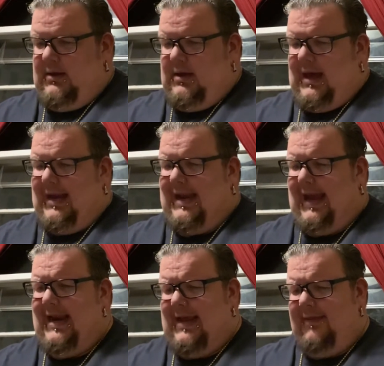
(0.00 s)
A
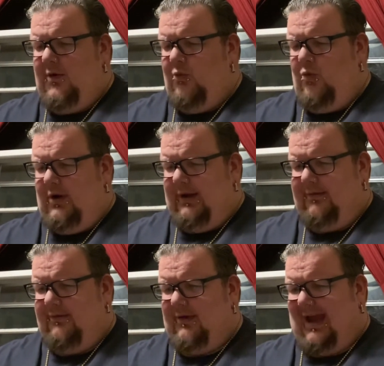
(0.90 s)
Night in the
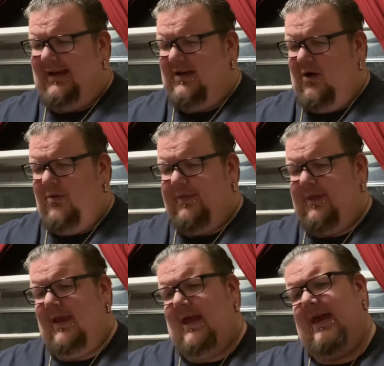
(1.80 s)
Woods. I don't
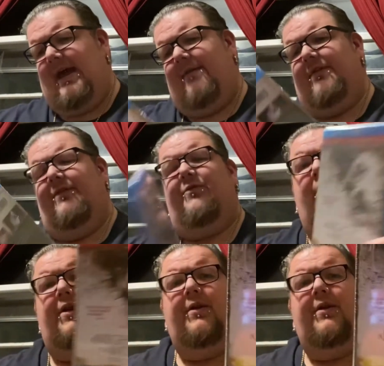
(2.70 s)
think I have this one.